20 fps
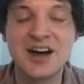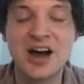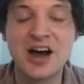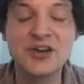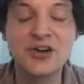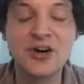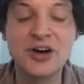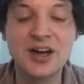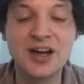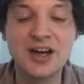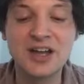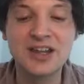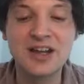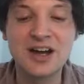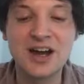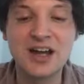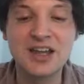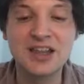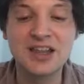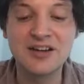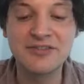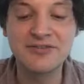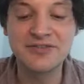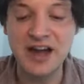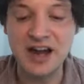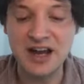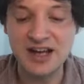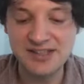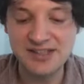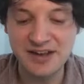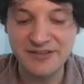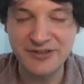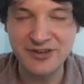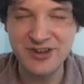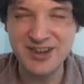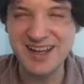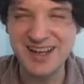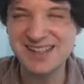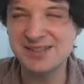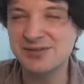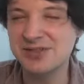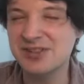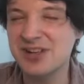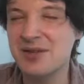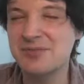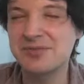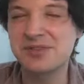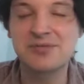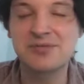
i know i, I, I love that because i feel like sometimes i'm